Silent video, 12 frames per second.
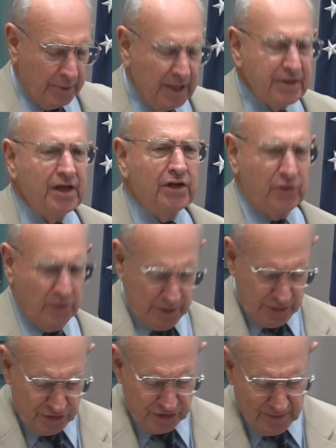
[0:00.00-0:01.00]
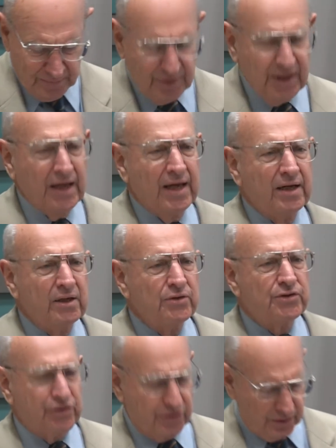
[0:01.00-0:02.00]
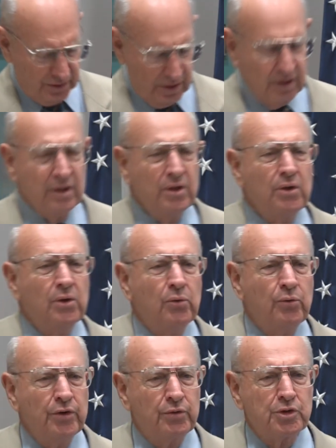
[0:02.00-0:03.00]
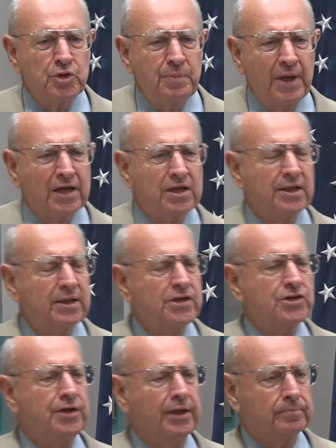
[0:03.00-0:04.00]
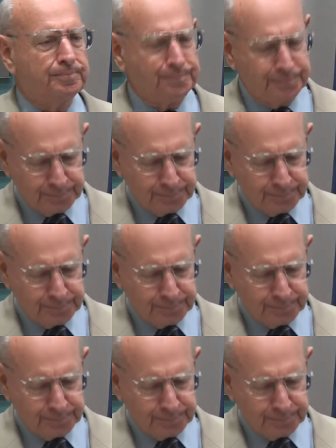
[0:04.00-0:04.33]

But I think there is something else with respect to listening.